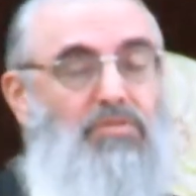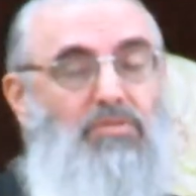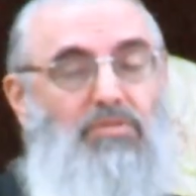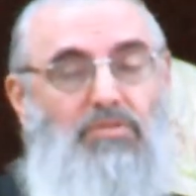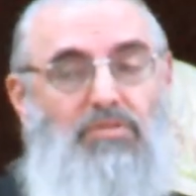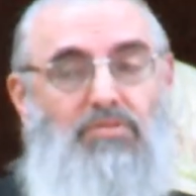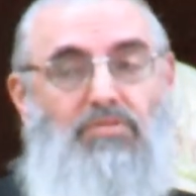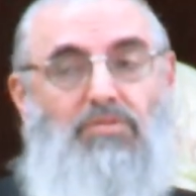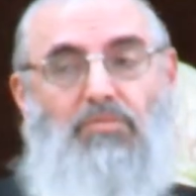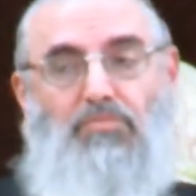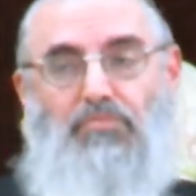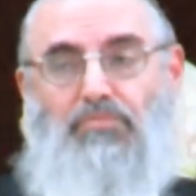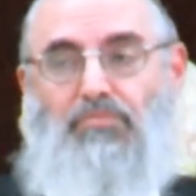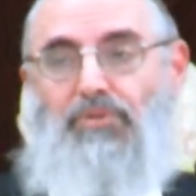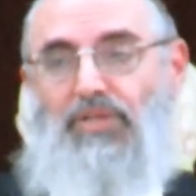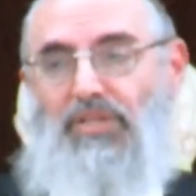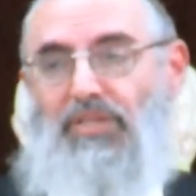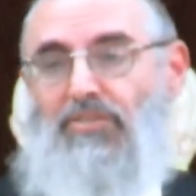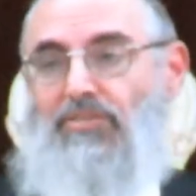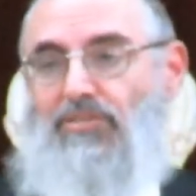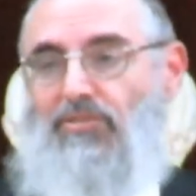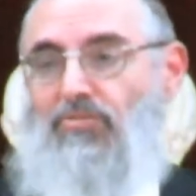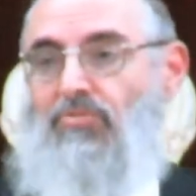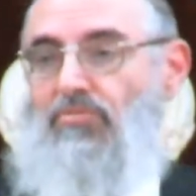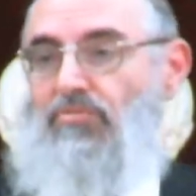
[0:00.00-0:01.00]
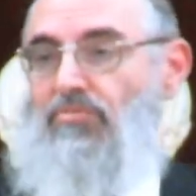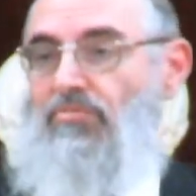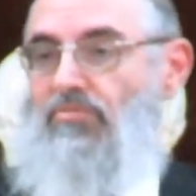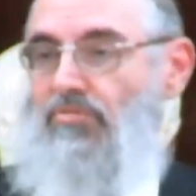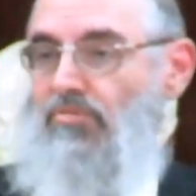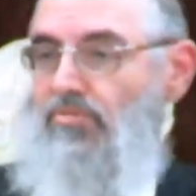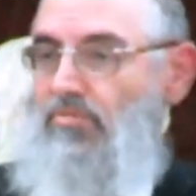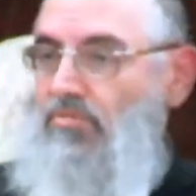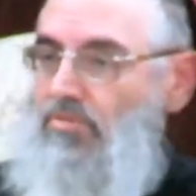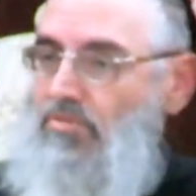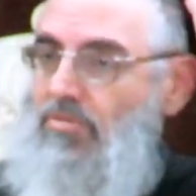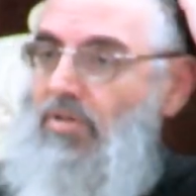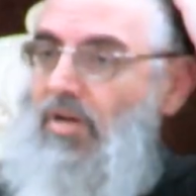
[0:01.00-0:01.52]
a place
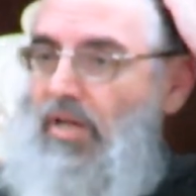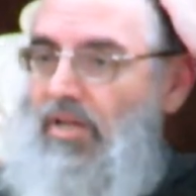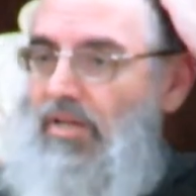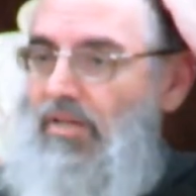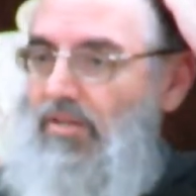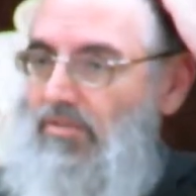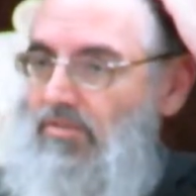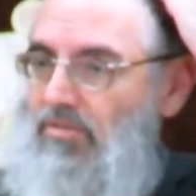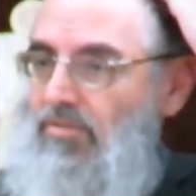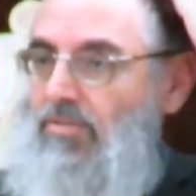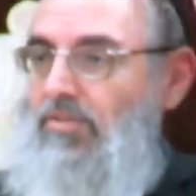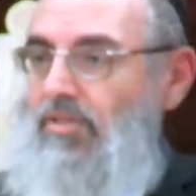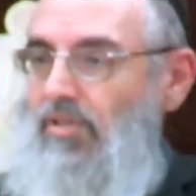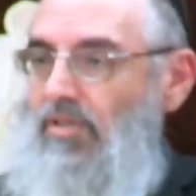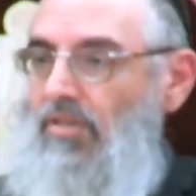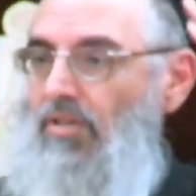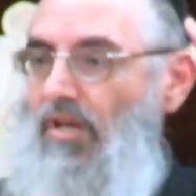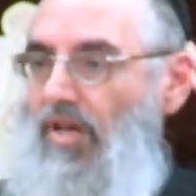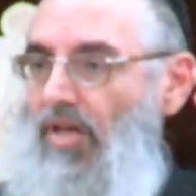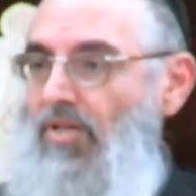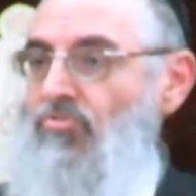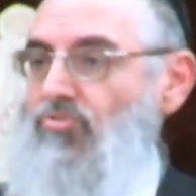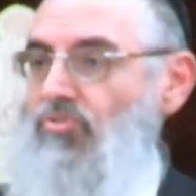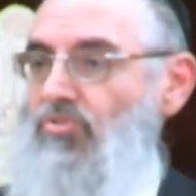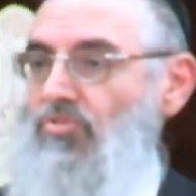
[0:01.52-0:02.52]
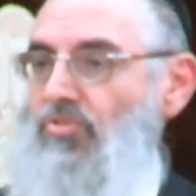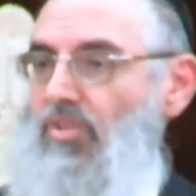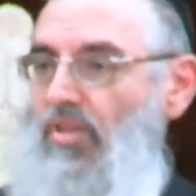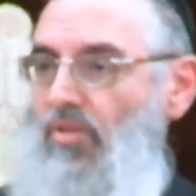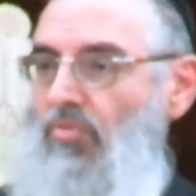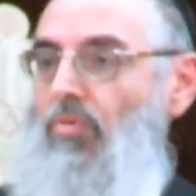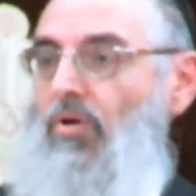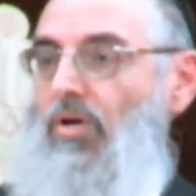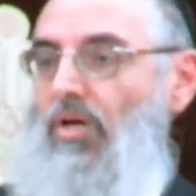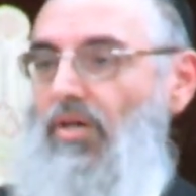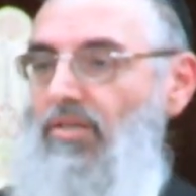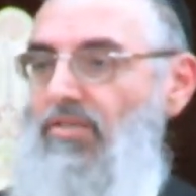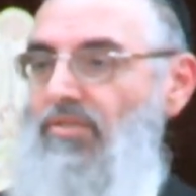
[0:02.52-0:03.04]
to cry. Okay, I understand
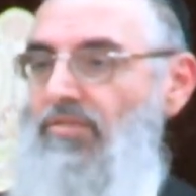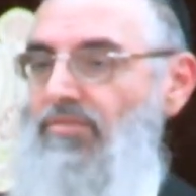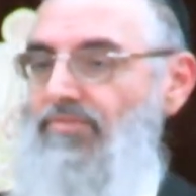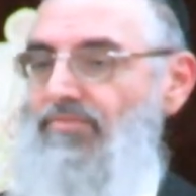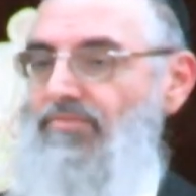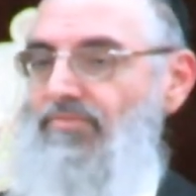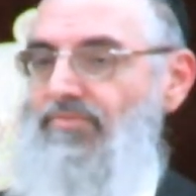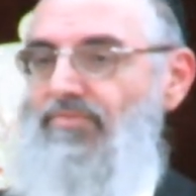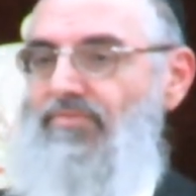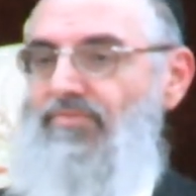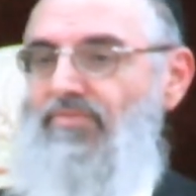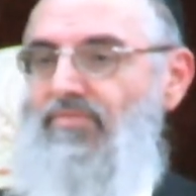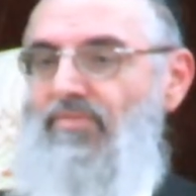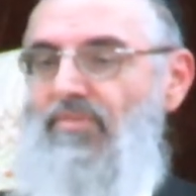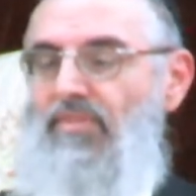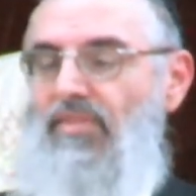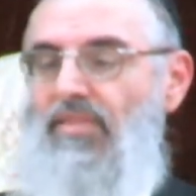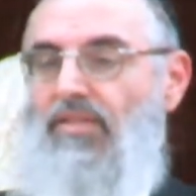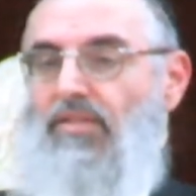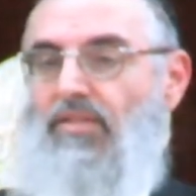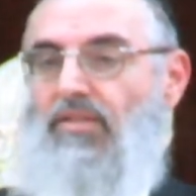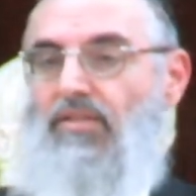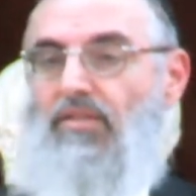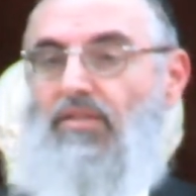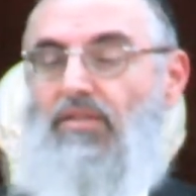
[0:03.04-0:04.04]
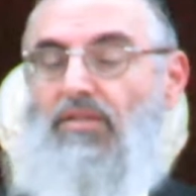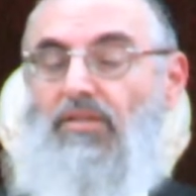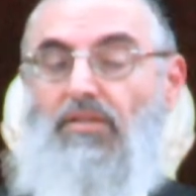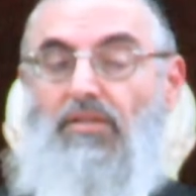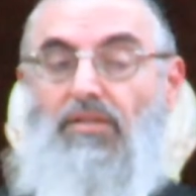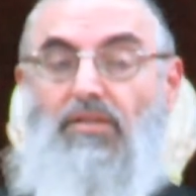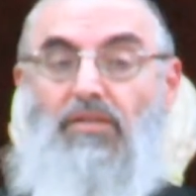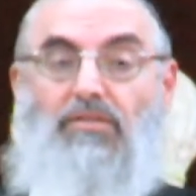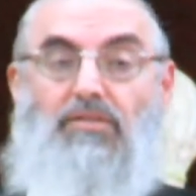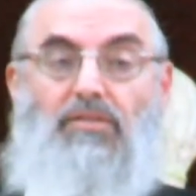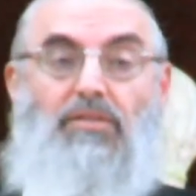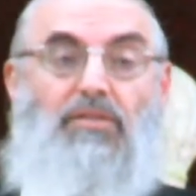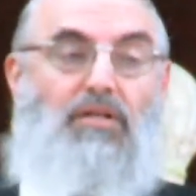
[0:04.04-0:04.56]
why.
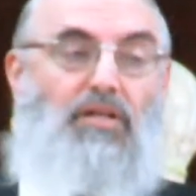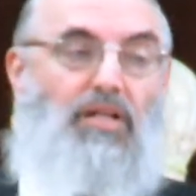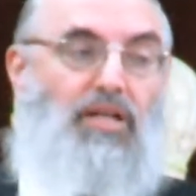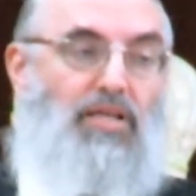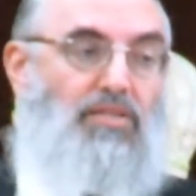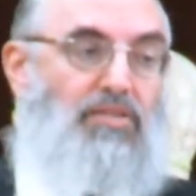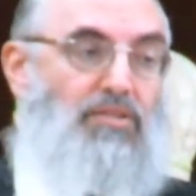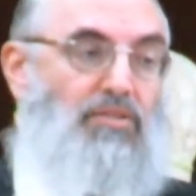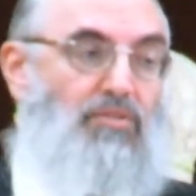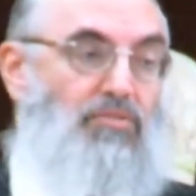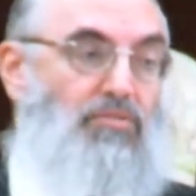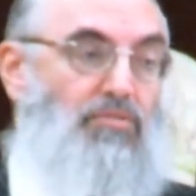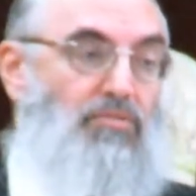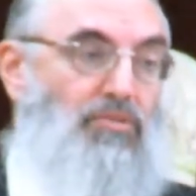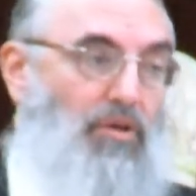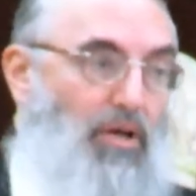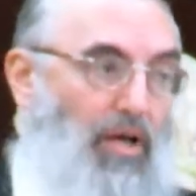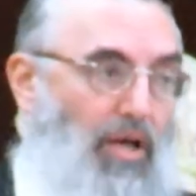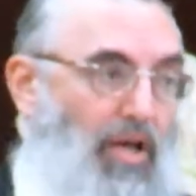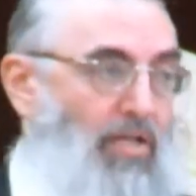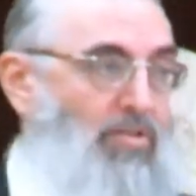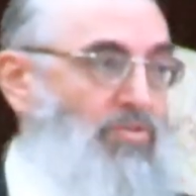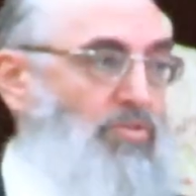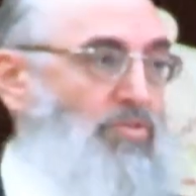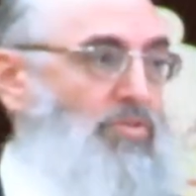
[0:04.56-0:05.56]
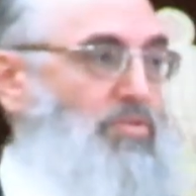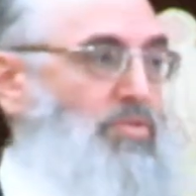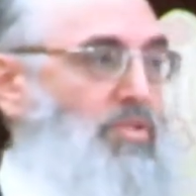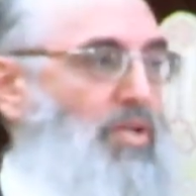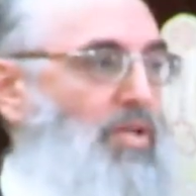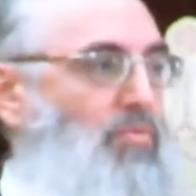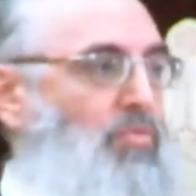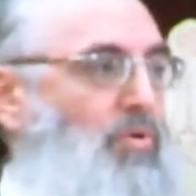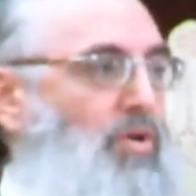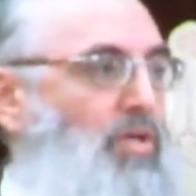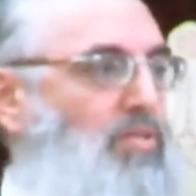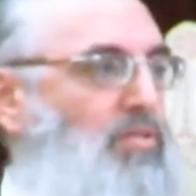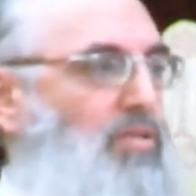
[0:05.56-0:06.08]
The relatives, I
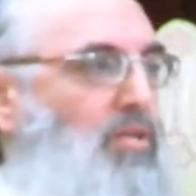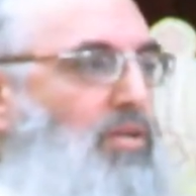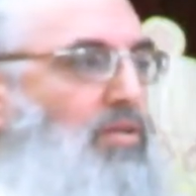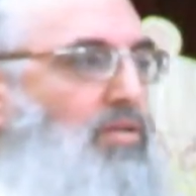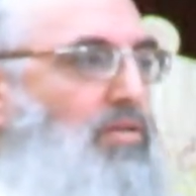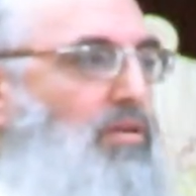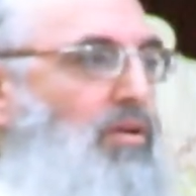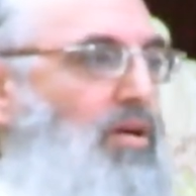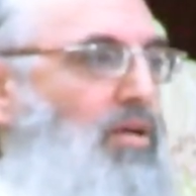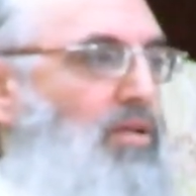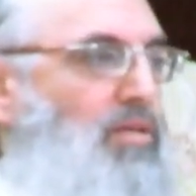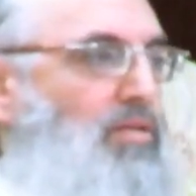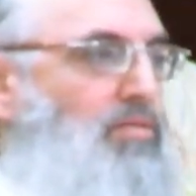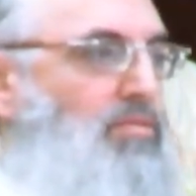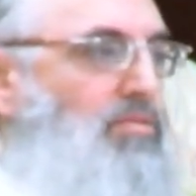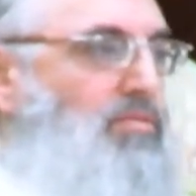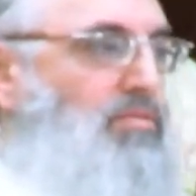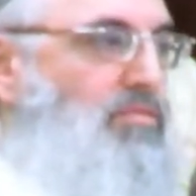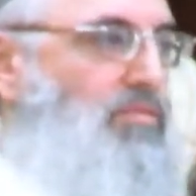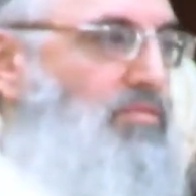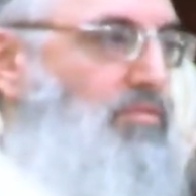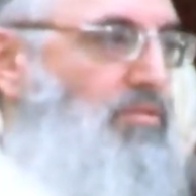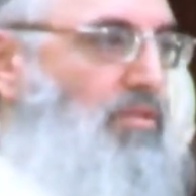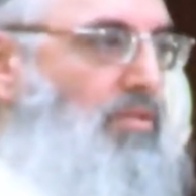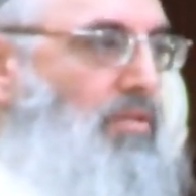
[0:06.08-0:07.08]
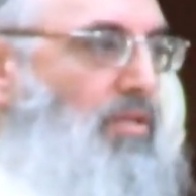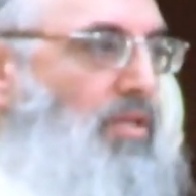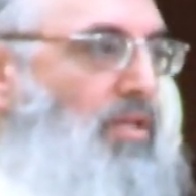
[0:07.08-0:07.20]
understand why they cry. Is it the